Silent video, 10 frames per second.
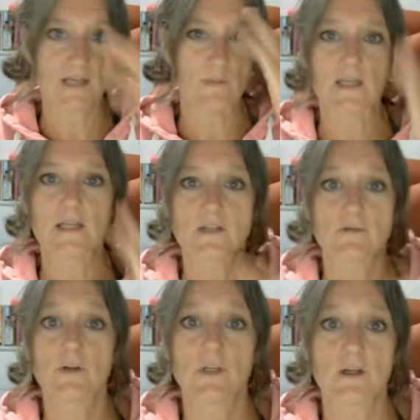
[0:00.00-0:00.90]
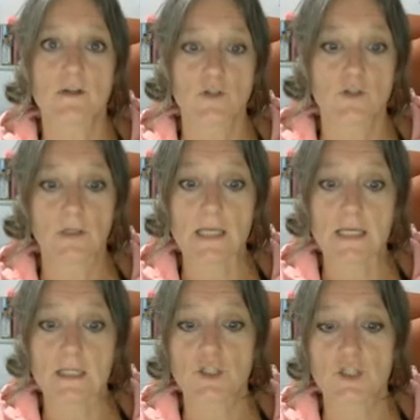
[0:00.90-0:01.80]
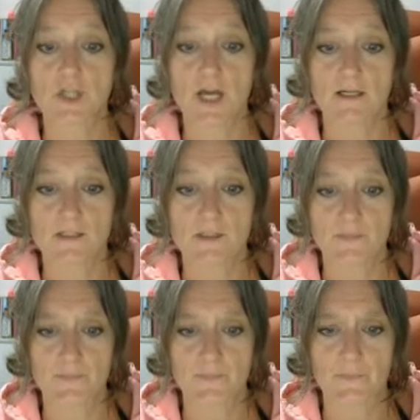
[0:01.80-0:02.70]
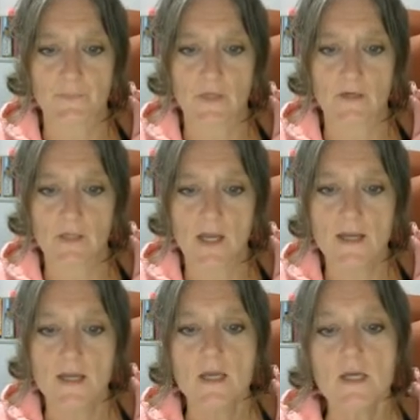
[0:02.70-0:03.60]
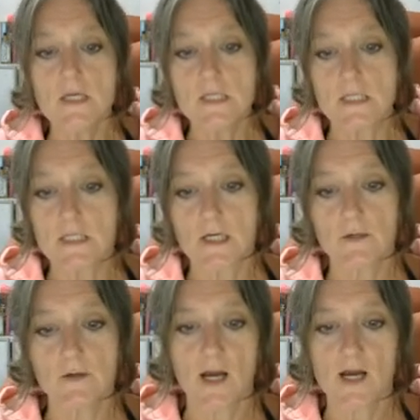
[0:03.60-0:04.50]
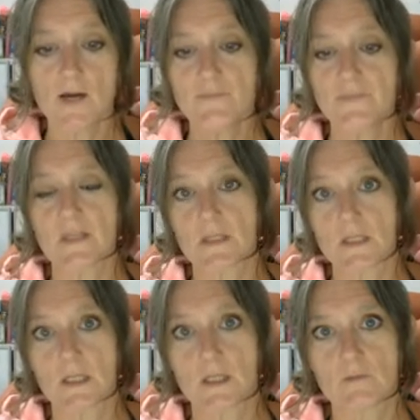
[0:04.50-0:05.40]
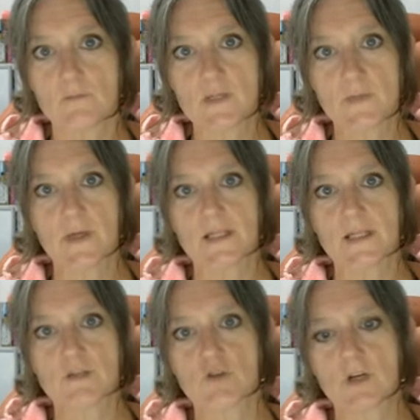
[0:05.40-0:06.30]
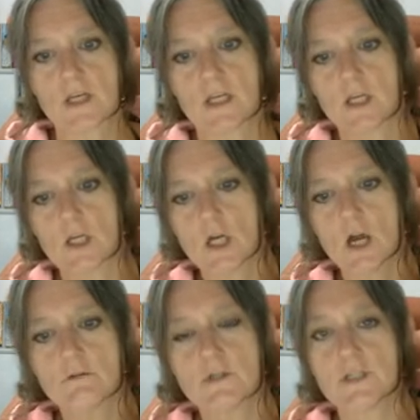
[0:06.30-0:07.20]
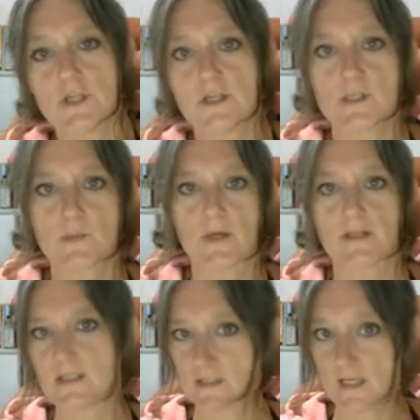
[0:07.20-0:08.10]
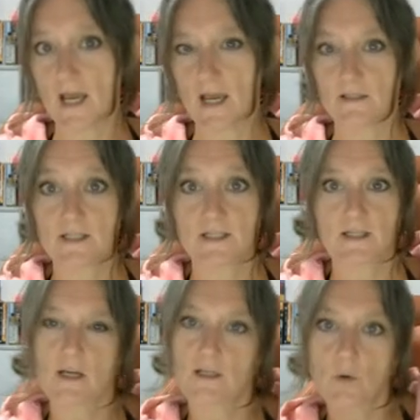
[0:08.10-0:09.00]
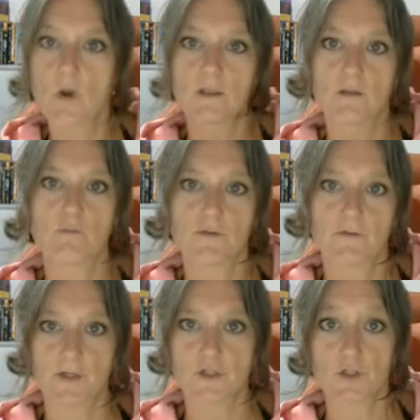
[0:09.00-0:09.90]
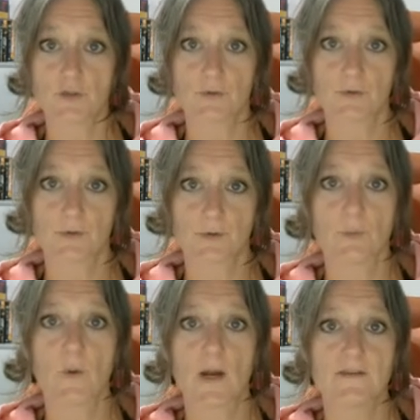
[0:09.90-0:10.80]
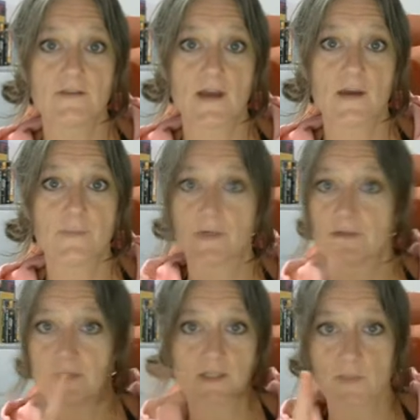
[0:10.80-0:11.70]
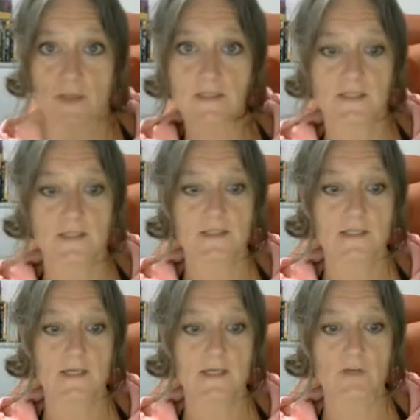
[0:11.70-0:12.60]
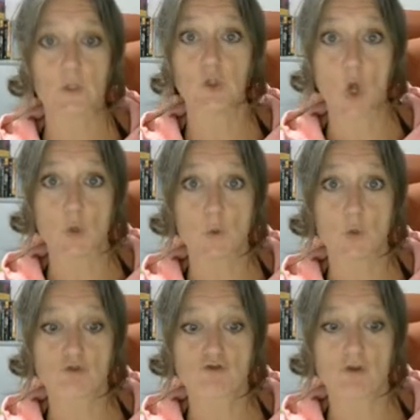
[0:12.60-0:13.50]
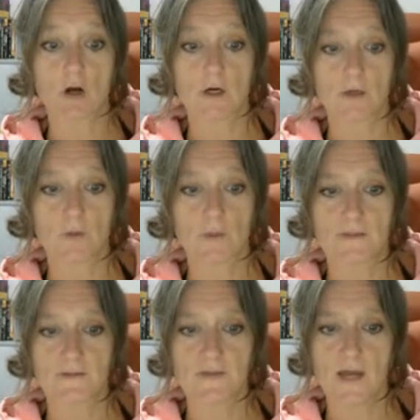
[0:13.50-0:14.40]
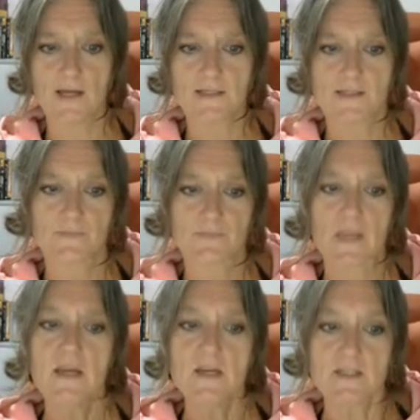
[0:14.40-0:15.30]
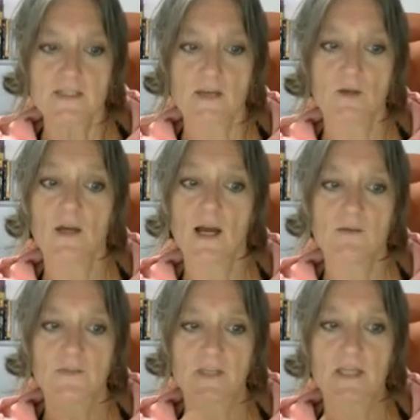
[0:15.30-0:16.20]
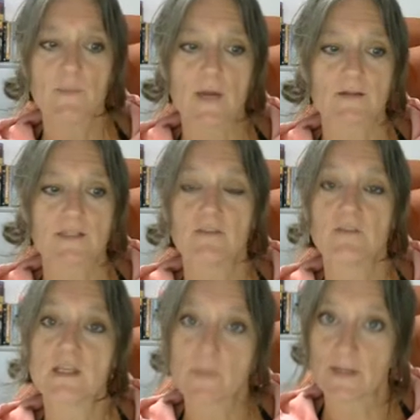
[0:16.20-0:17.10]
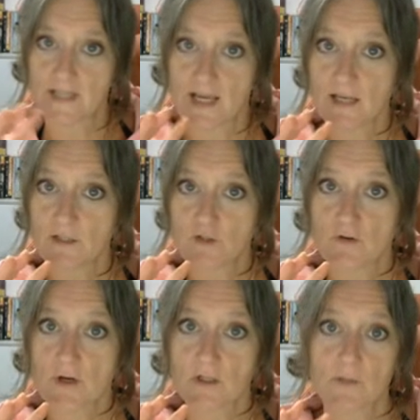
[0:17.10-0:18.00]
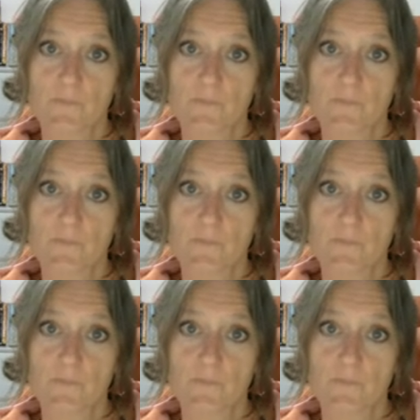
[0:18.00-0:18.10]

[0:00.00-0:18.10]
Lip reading: minutes for a nice jolly chat. Okay, so Mr. Birling is trying to encourage the inspector to act in a kind of quite an unprofessional way there, but the inspector is having no truck with that. So think about it. If the inspector had drunk